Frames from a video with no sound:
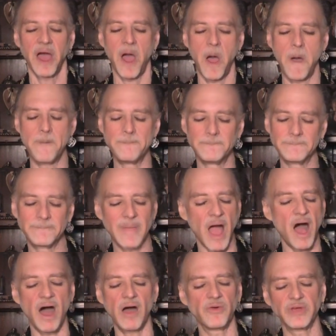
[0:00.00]
Um,
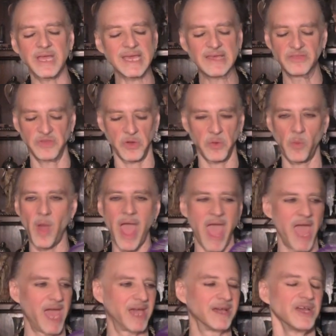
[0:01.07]
uh, either
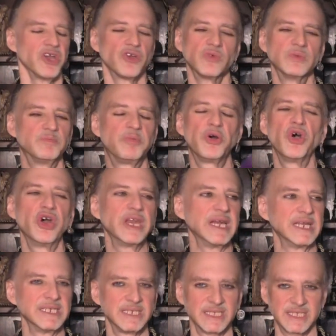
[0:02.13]
way, put
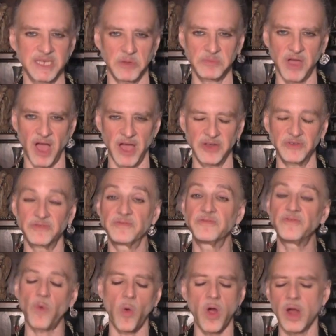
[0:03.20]
it into some kind of
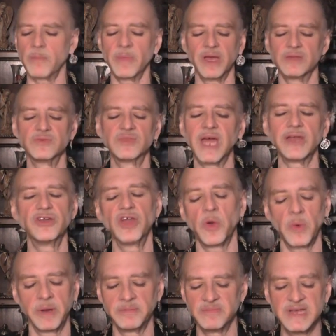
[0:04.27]
form that no
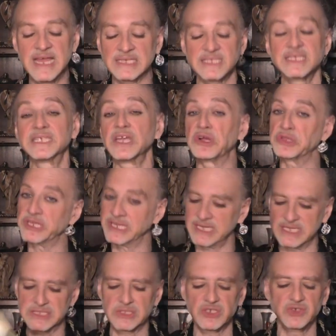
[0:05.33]
one necessarily
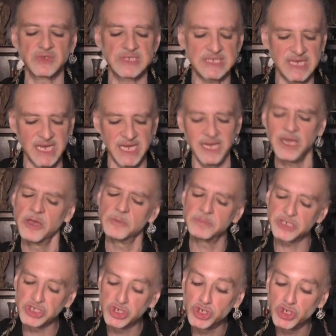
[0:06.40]
needs to see.
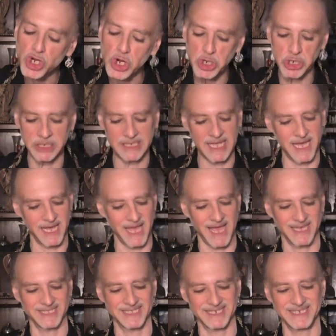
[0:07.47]
But journaling,
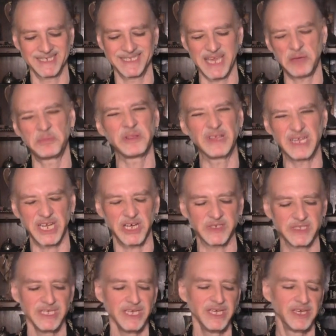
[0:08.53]
as an example, I
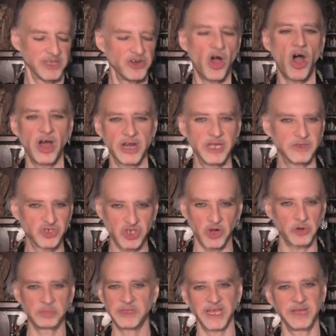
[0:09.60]
know in audio
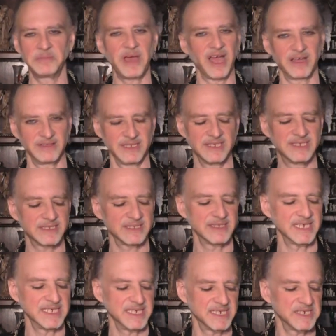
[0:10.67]
journal, play it back and then
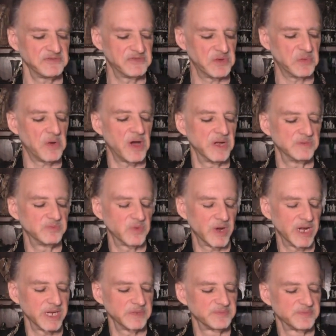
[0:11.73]
delete it if you want,
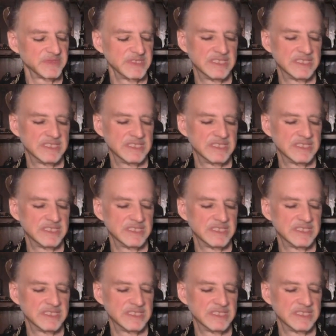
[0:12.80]
right?